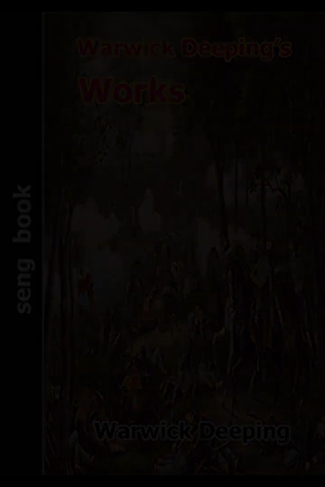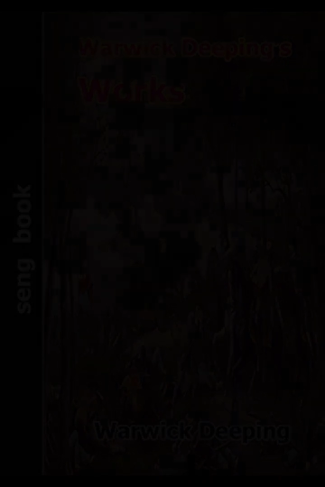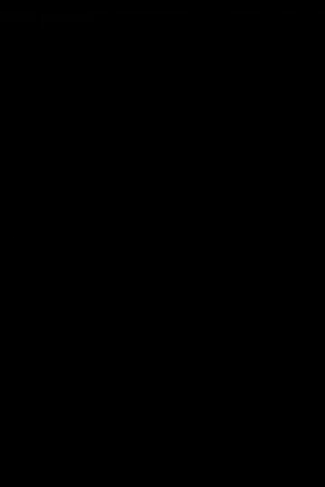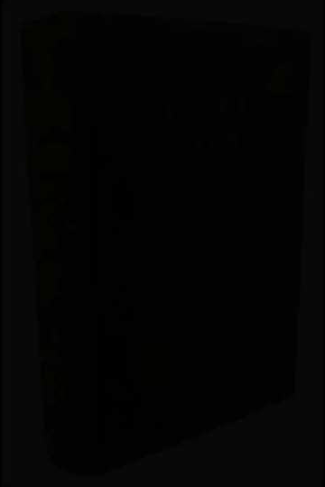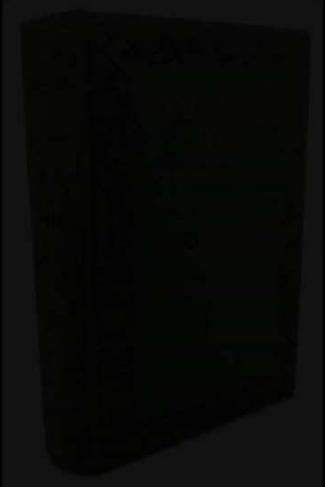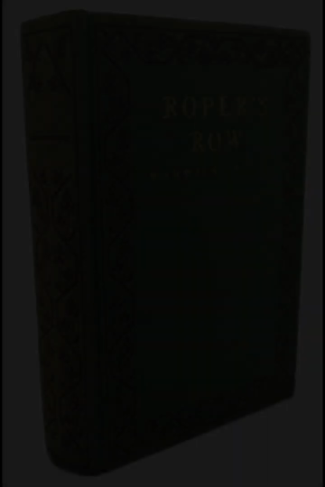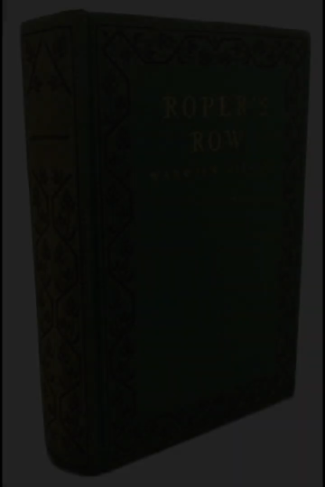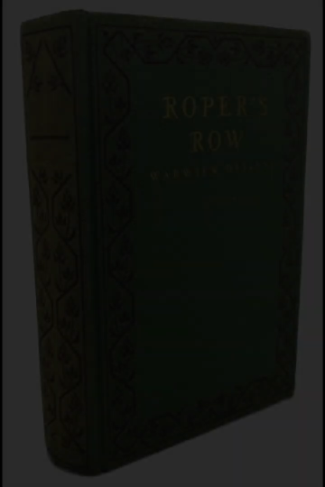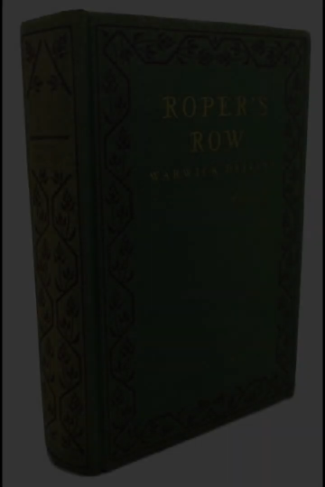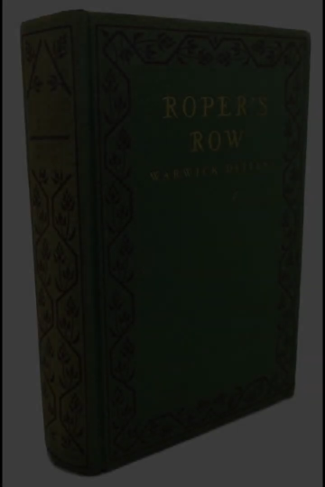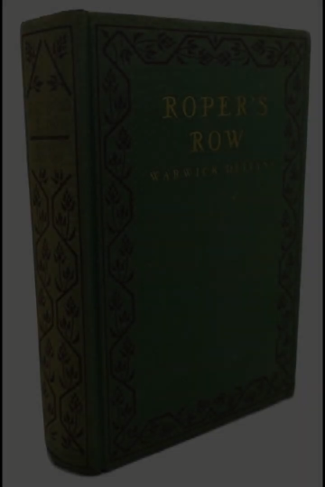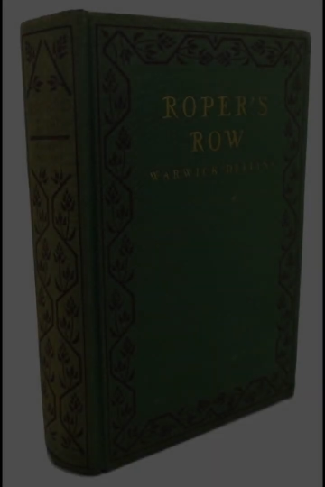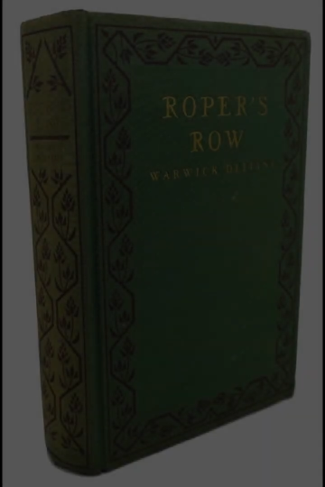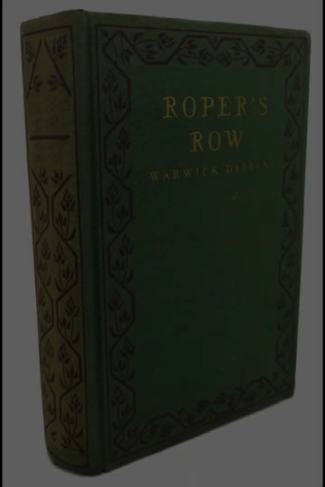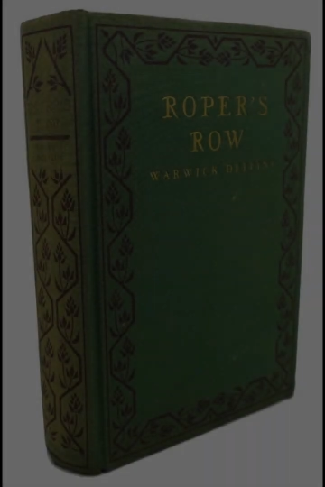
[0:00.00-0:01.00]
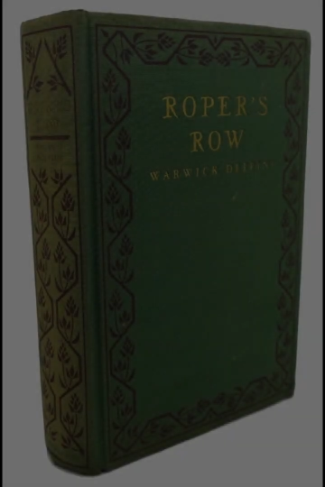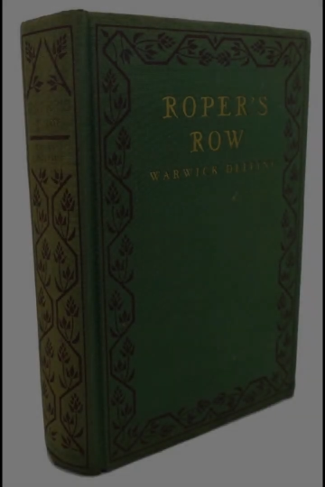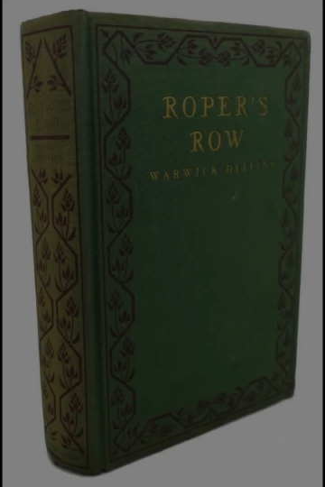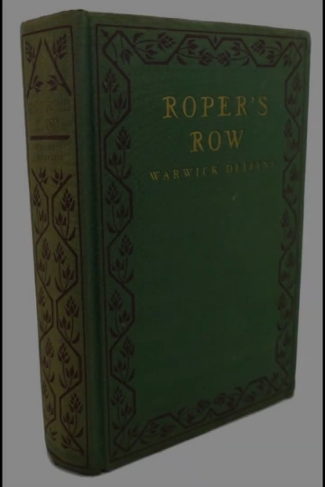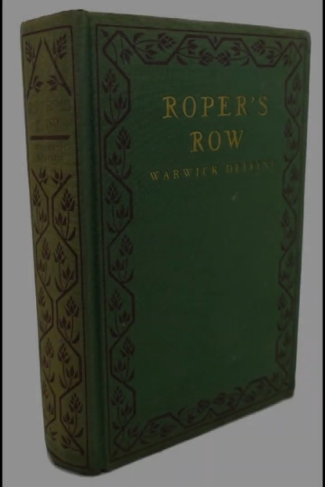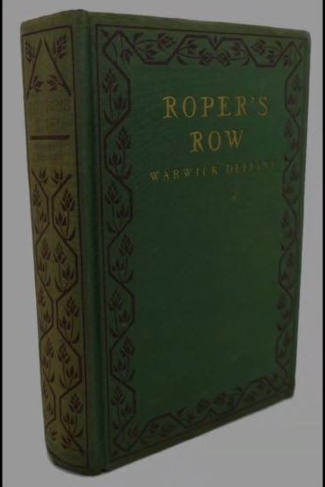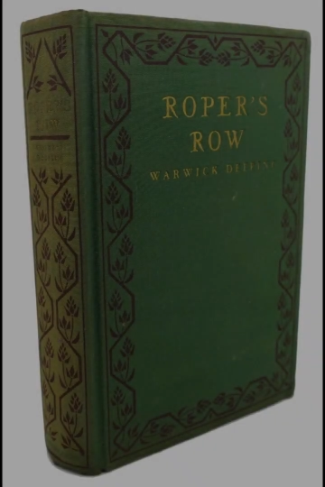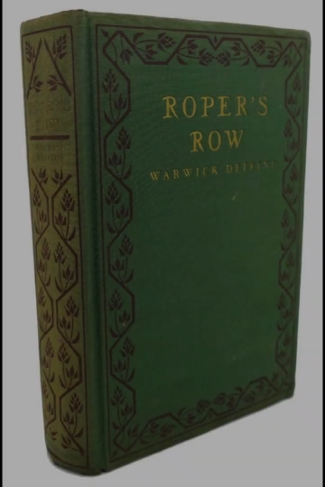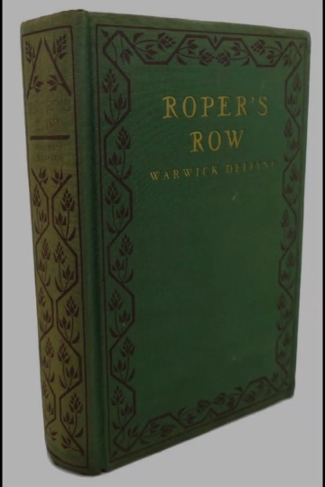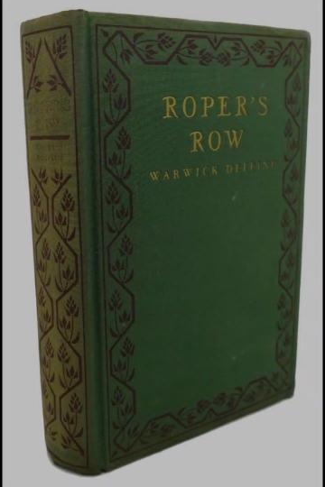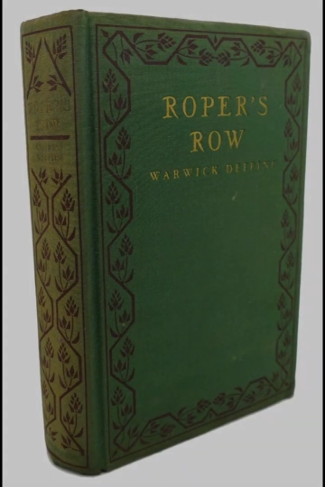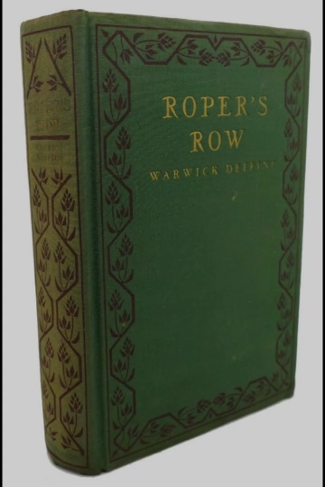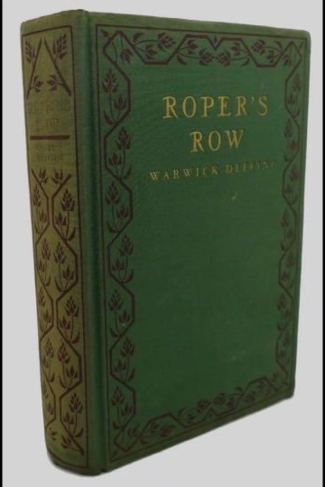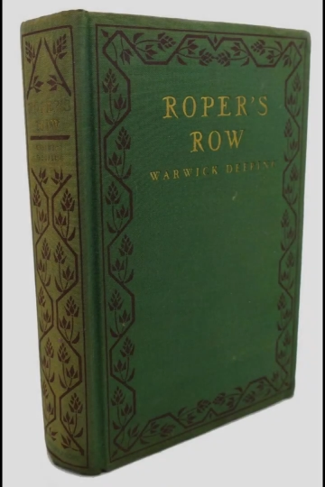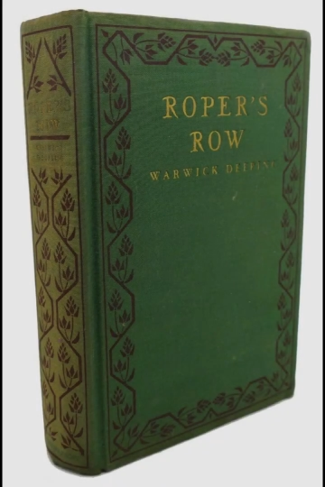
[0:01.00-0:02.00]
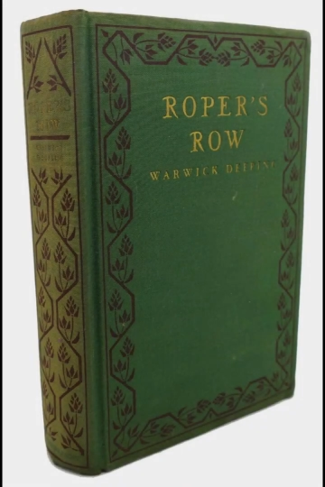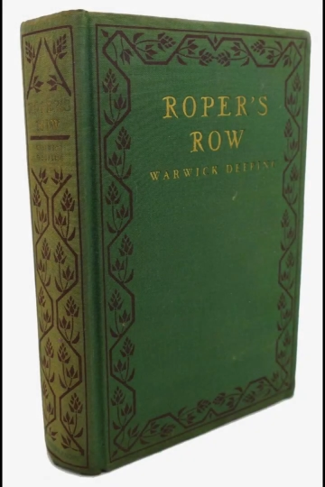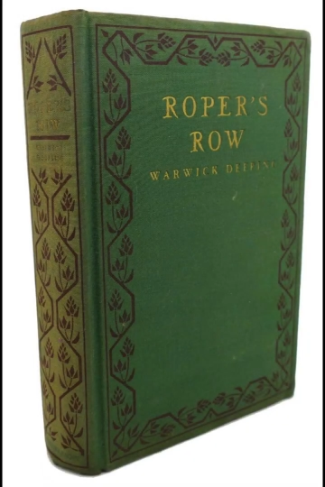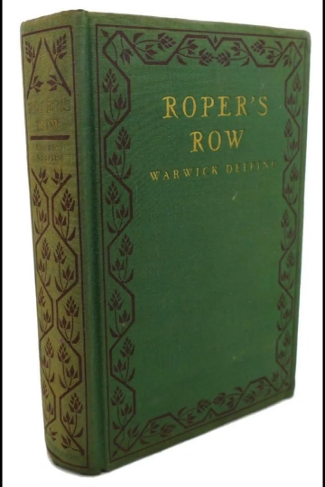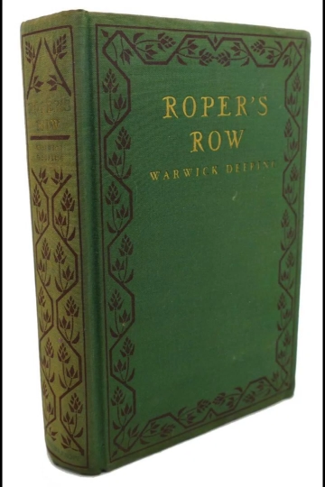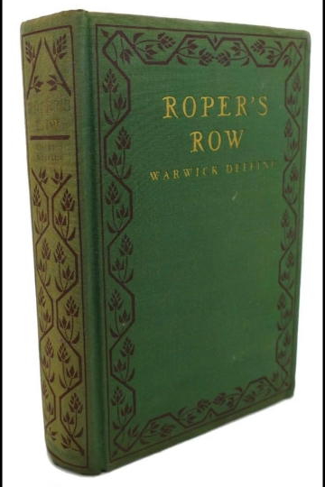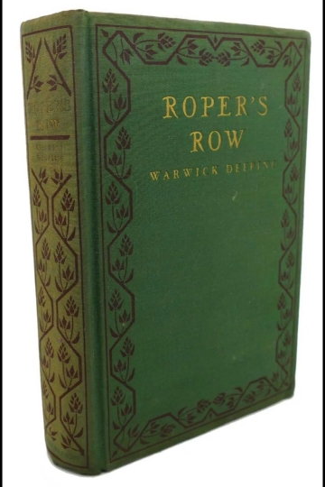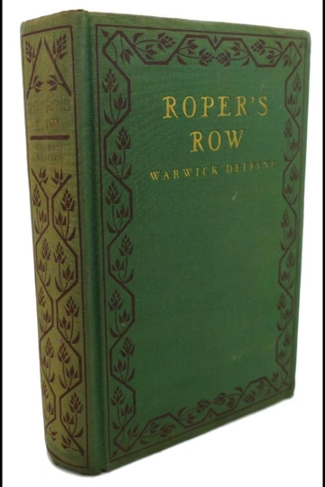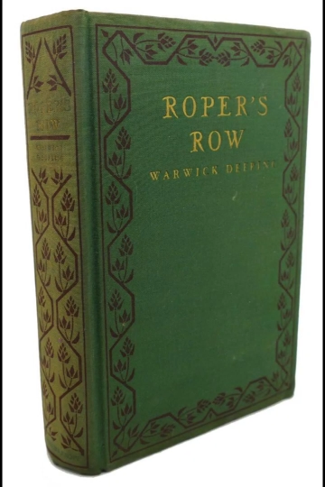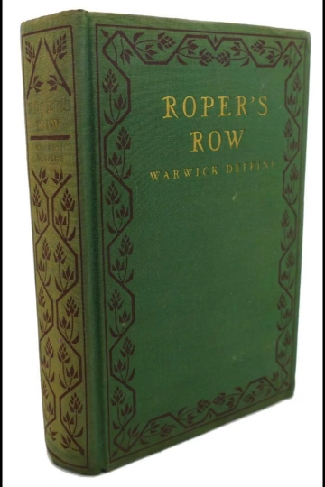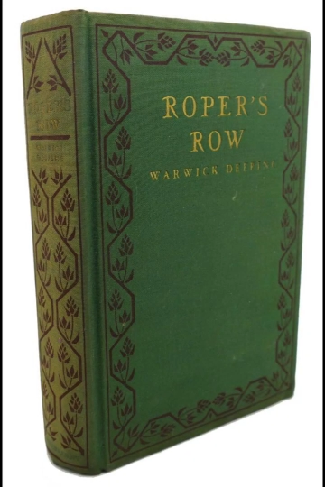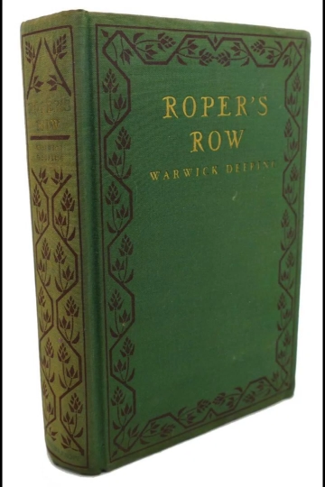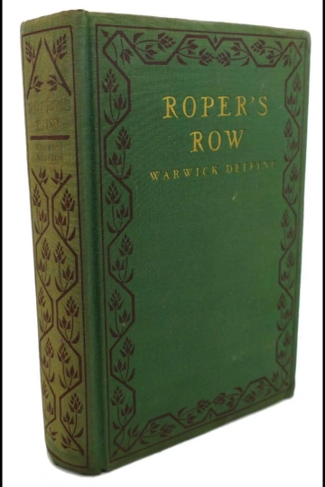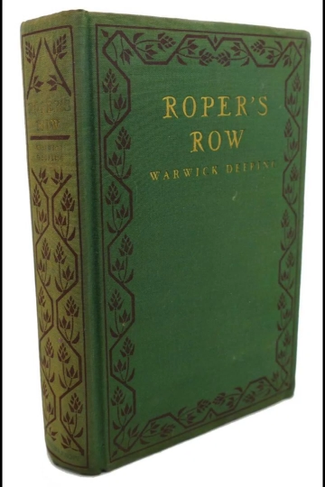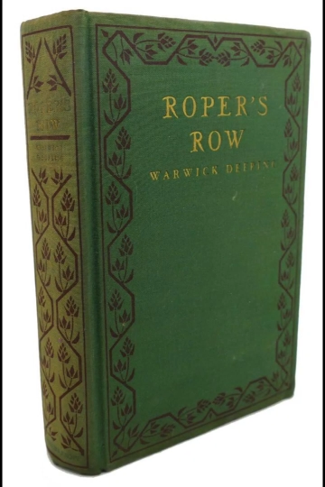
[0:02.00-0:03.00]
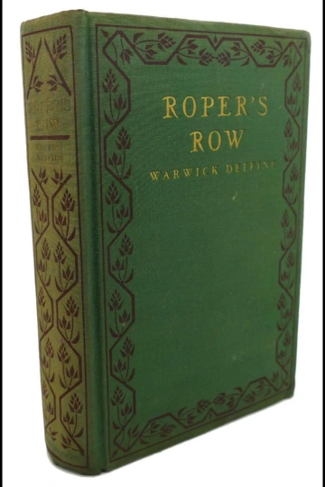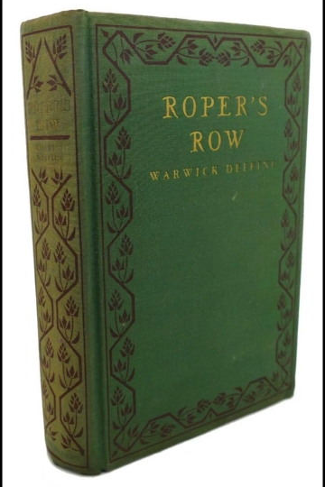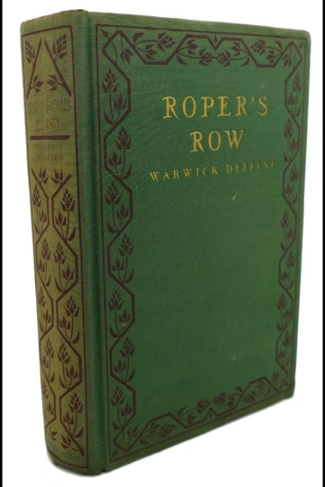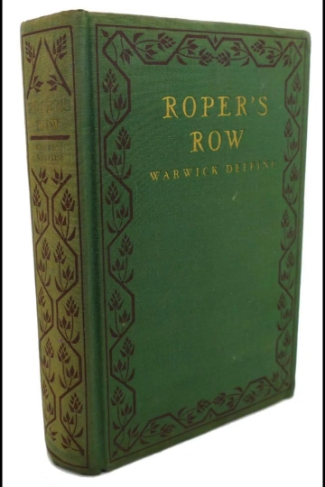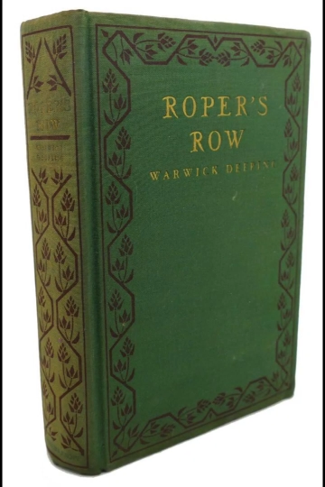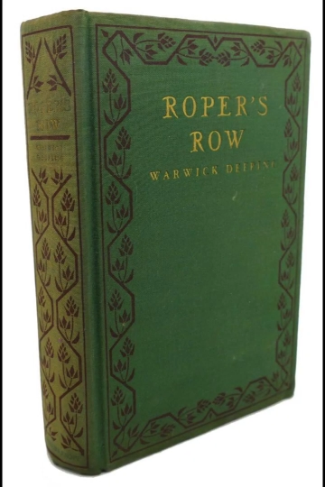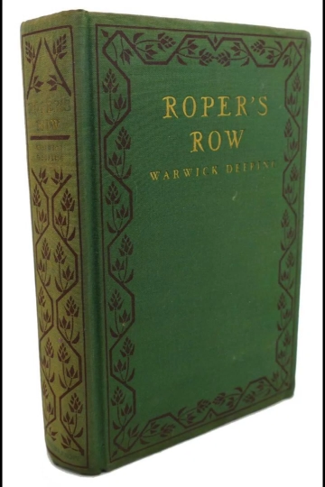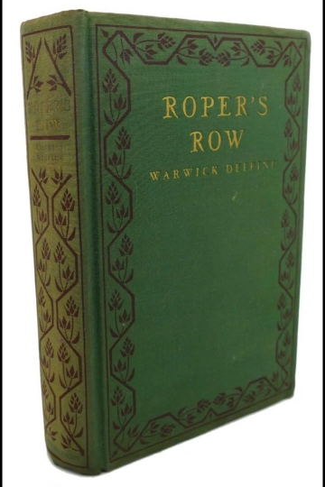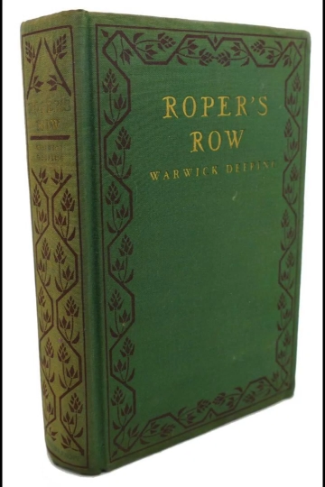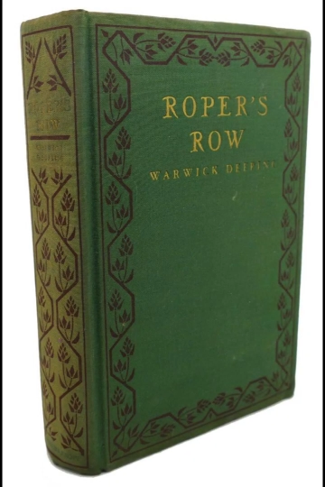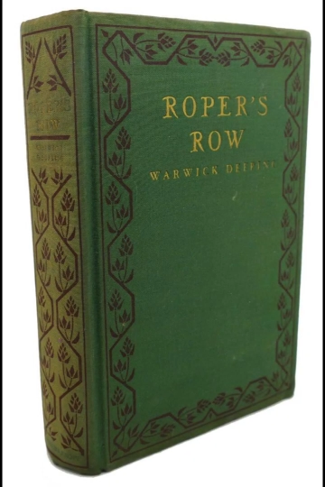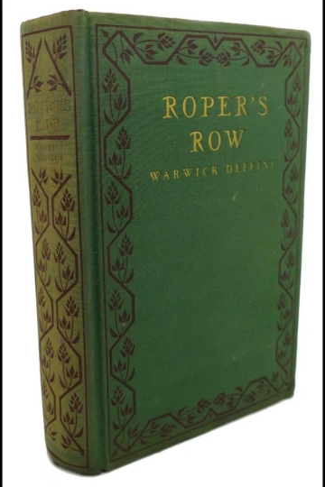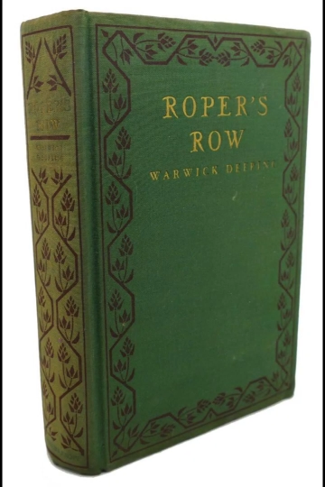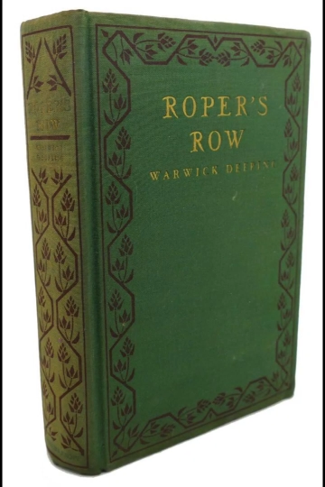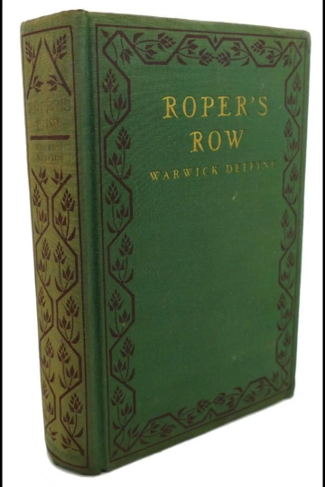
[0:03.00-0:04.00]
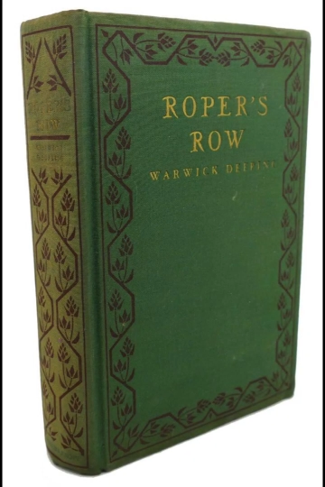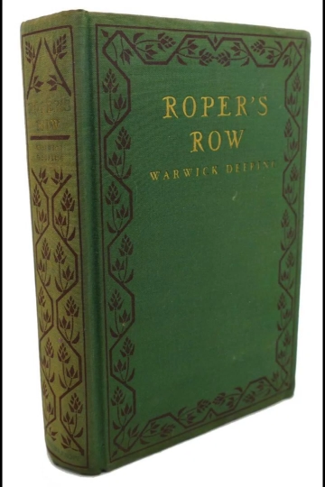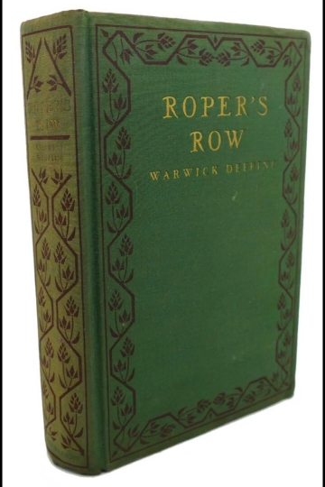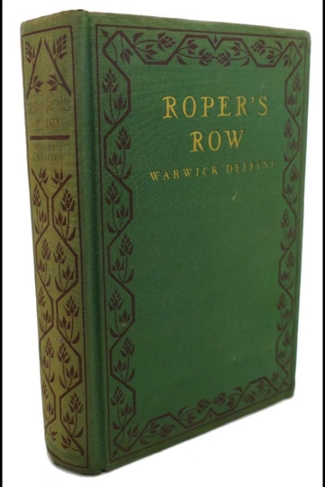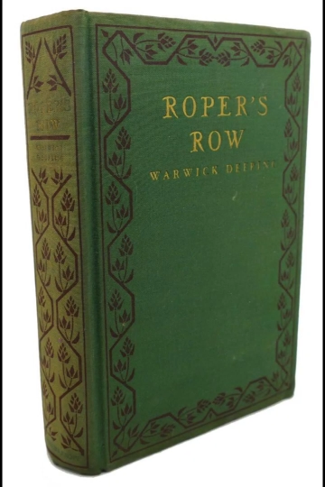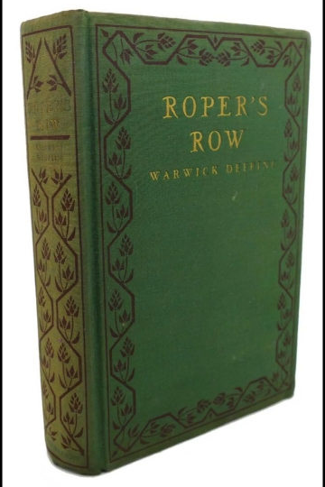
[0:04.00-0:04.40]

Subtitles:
Nobody's mouth can be seen.